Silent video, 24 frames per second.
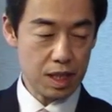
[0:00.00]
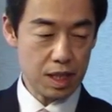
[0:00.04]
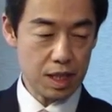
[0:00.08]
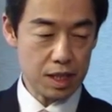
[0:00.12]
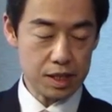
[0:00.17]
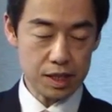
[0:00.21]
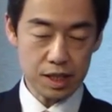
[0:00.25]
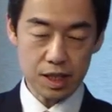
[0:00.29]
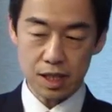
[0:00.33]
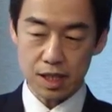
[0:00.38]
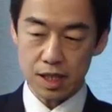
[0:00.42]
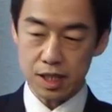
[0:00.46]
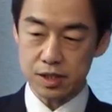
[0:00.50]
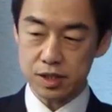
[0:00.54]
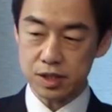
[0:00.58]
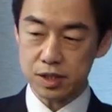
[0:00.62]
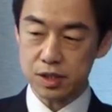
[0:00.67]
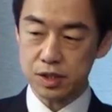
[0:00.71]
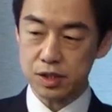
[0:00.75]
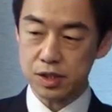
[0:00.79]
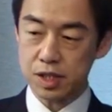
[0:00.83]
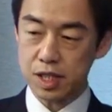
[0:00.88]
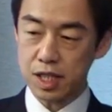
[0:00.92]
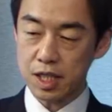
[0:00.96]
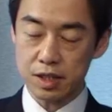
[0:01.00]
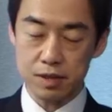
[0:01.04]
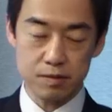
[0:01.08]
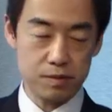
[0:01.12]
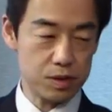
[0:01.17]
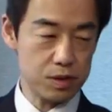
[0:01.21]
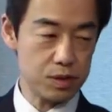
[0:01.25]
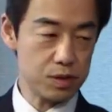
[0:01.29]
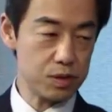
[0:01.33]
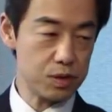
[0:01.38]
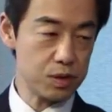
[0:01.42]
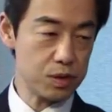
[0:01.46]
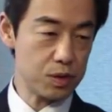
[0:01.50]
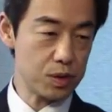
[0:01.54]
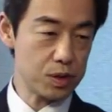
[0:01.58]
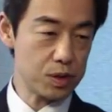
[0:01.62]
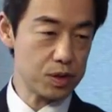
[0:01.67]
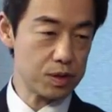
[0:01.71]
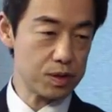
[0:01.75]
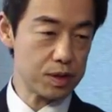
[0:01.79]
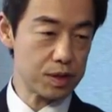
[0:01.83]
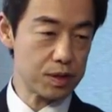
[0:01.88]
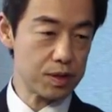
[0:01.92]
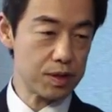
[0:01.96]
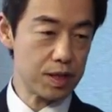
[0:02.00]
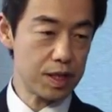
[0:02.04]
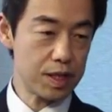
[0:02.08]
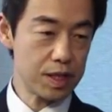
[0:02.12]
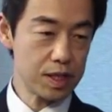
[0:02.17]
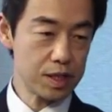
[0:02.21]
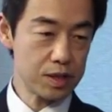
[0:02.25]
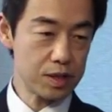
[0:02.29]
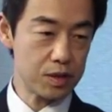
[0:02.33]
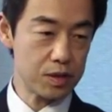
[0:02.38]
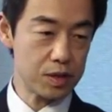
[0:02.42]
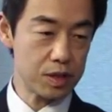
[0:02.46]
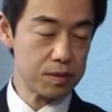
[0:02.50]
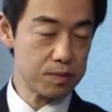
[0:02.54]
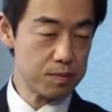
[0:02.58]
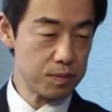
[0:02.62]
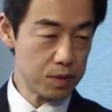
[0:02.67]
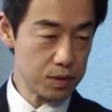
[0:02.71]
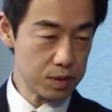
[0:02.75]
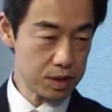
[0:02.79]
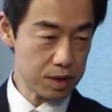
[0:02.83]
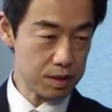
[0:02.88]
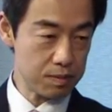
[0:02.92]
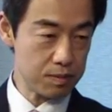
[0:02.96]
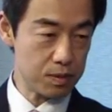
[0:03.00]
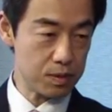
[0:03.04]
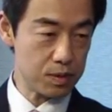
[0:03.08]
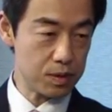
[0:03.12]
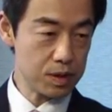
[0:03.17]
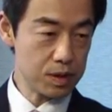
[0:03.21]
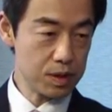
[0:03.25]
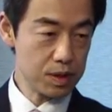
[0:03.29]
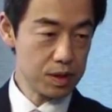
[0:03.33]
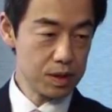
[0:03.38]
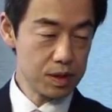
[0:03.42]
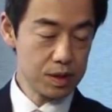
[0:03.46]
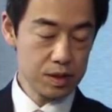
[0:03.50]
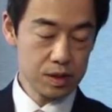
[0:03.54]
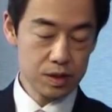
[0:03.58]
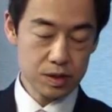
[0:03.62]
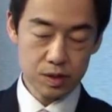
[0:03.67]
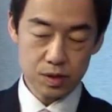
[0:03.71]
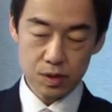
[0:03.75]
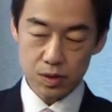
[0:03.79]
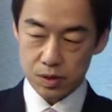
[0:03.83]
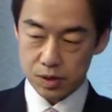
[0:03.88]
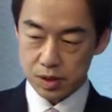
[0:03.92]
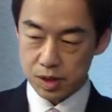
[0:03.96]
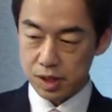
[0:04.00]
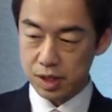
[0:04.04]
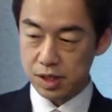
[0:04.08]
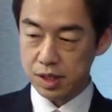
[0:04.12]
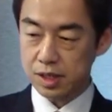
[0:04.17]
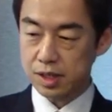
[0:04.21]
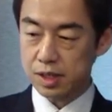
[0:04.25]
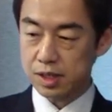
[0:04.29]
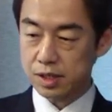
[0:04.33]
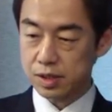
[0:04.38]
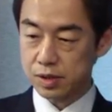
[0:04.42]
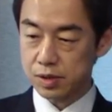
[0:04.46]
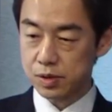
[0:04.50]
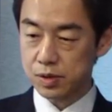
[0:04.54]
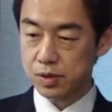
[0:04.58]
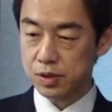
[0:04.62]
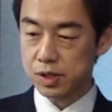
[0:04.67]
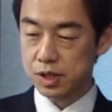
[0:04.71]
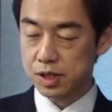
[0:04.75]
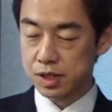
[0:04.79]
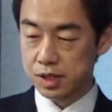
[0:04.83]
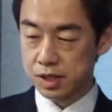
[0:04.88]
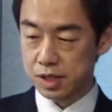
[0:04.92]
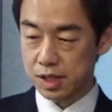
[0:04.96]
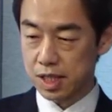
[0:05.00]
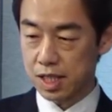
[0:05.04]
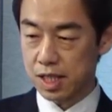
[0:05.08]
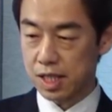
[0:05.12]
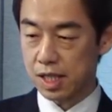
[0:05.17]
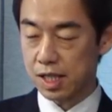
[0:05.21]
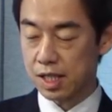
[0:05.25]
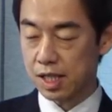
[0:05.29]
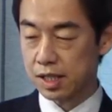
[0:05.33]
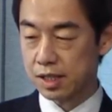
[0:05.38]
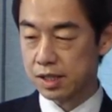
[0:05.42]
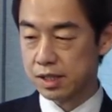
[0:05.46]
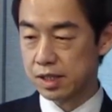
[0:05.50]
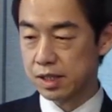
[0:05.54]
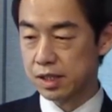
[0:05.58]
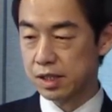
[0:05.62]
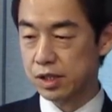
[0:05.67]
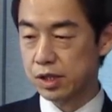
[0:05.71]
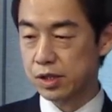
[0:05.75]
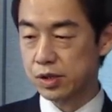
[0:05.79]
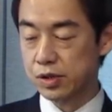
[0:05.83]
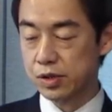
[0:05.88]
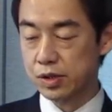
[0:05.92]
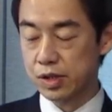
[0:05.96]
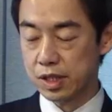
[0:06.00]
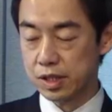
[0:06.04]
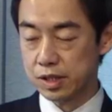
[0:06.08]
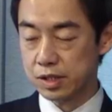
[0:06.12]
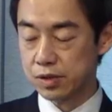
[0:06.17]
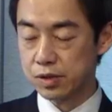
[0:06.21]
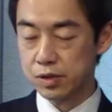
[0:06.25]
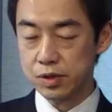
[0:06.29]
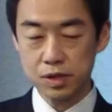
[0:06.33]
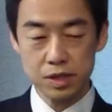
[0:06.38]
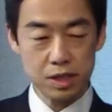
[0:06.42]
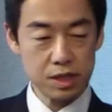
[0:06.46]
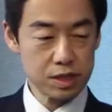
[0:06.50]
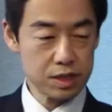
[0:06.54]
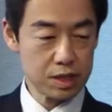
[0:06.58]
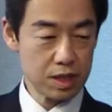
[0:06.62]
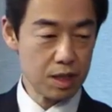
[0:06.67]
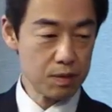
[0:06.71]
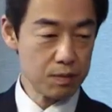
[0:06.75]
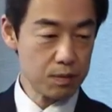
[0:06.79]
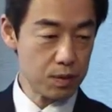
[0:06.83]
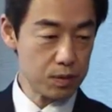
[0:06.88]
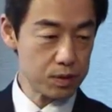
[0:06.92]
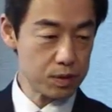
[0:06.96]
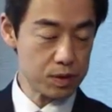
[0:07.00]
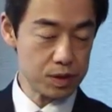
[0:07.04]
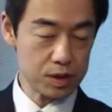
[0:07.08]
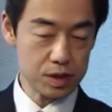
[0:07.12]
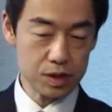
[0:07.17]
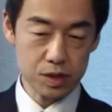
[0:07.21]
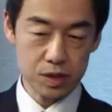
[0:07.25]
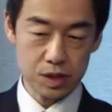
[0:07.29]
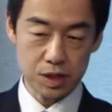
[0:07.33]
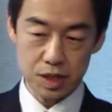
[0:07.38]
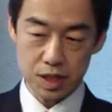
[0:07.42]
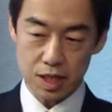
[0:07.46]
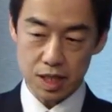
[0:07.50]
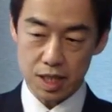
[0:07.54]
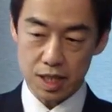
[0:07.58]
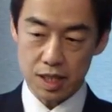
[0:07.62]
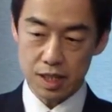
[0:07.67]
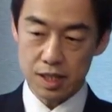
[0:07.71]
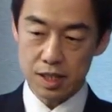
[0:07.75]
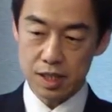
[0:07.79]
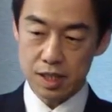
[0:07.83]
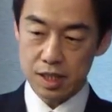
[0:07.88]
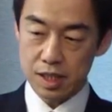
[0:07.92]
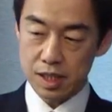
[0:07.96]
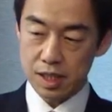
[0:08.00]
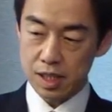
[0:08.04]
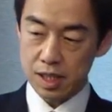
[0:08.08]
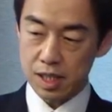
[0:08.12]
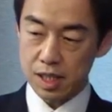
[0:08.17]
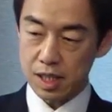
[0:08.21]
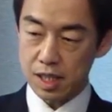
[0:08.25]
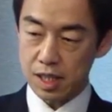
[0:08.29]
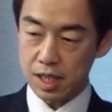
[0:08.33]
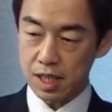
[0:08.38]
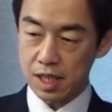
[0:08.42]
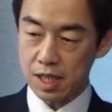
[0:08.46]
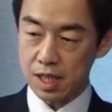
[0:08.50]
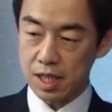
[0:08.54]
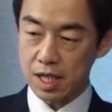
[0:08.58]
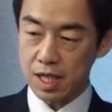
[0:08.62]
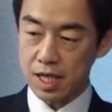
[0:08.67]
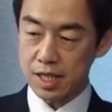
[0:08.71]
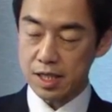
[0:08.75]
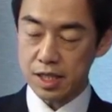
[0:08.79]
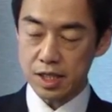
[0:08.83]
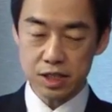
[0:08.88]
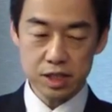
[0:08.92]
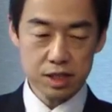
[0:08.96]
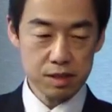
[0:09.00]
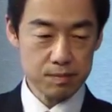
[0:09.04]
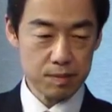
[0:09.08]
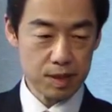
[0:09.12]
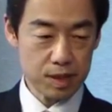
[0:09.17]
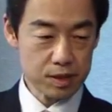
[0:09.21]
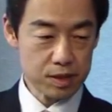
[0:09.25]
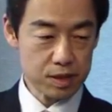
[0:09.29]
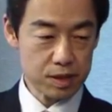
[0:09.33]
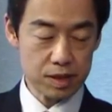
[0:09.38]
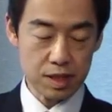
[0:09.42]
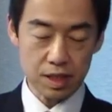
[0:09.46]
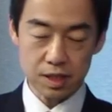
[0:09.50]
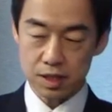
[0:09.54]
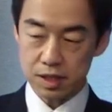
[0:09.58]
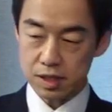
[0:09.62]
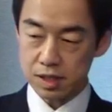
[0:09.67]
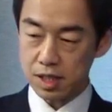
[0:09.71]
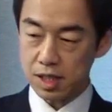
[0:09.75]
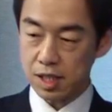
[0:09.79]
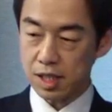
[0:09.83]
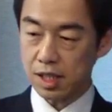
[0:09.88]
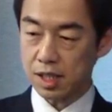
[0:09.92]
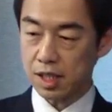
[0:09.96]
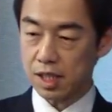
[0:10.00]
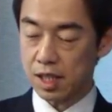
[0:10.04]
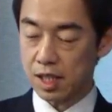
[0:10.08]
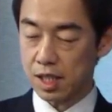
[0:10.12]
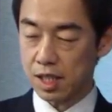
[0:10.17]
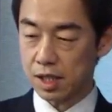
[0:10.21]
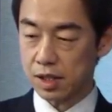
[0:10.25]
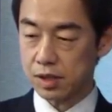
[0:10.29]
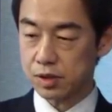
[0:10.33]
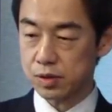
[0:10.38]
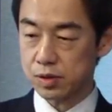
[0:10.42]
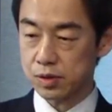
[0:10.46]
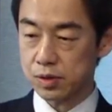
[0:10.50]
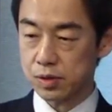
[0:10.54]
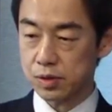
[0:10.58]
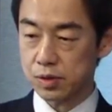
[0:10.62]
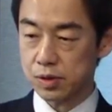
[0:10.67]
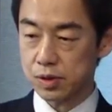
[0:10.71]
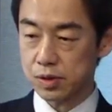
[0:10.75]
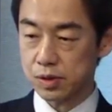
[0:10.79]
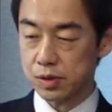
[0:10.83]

realize new kind of new joint declaration if possible. So the through this new through this effort this year, uh, I expect that uh, two